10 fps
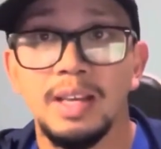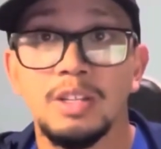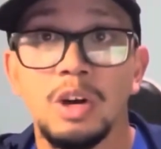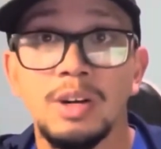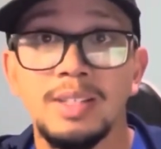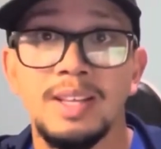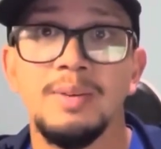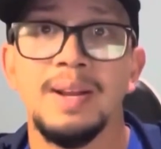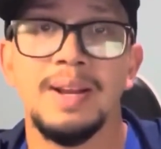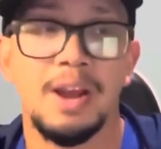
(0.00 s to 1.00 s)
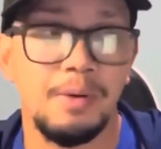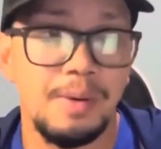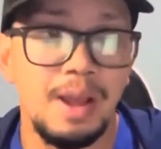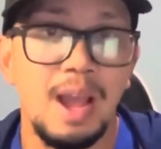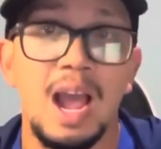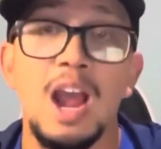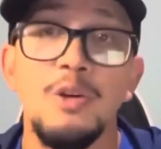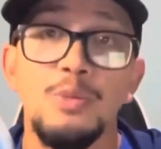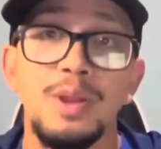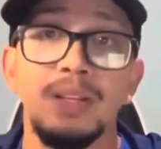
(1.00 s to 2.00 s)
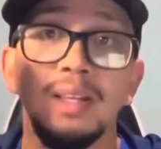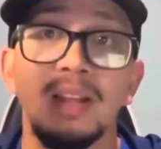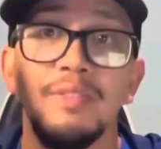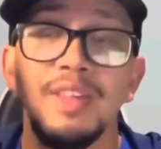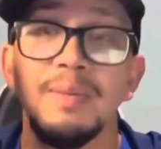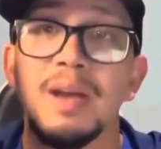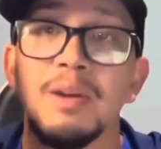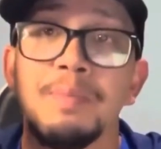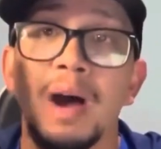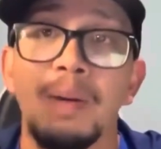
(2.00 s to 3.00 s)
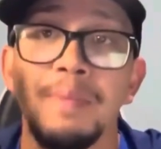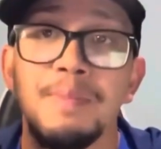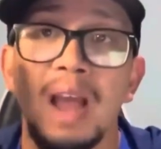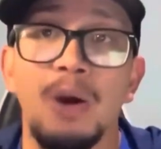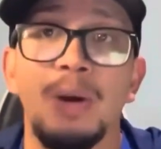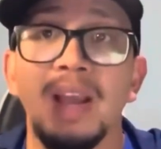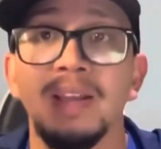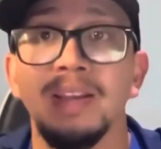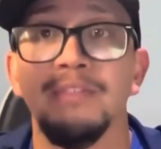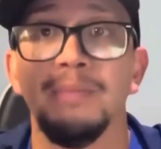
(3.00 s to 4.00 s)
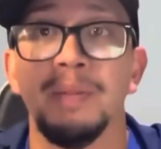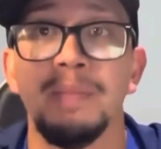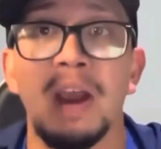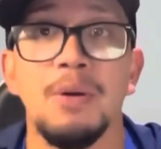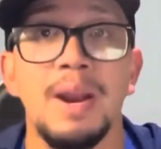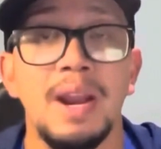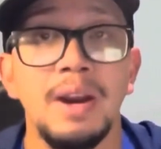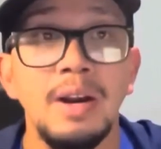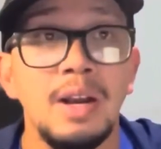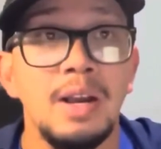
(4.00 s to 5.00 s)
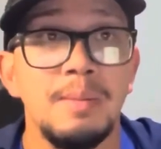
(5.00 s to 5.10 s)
It's hard to say right now. I really love the amount of pop and power I can get from the Power Air.